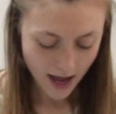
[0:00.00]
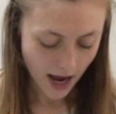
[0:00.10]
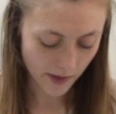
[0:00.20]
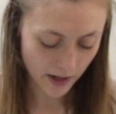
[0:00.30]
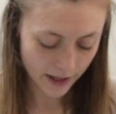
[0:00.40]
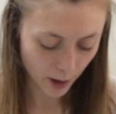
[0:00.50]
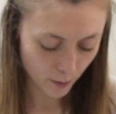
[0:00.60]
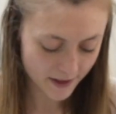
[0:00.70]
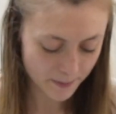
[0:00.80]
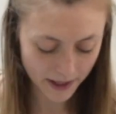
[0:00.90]
And then I
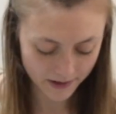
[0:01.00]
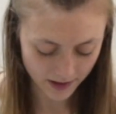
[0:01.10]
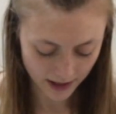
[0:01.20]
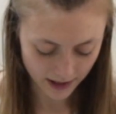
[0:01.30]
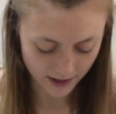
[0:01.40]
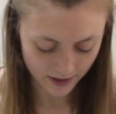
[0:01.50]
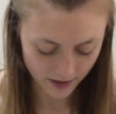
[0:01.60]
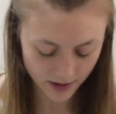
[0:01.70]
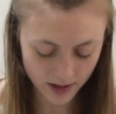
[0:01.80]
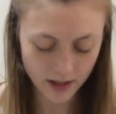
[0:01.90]
always buy zinnias.